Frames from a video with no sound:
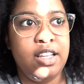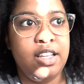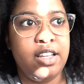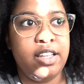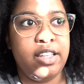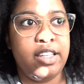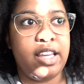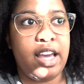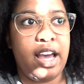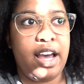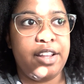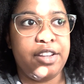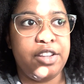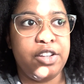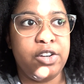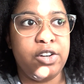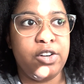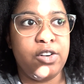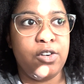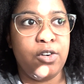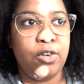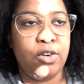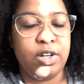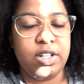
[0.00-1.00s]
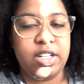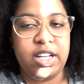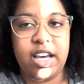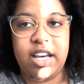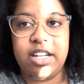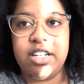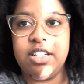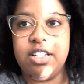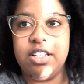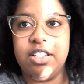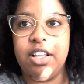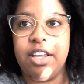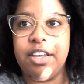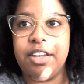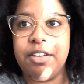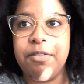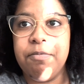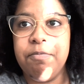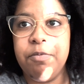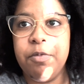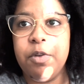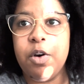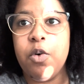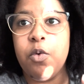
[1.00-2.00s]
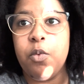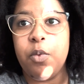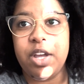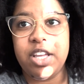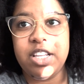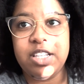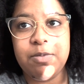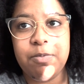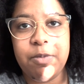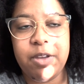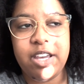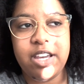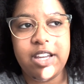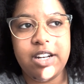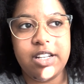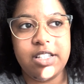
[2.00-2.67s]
gather or attach to like a waistband,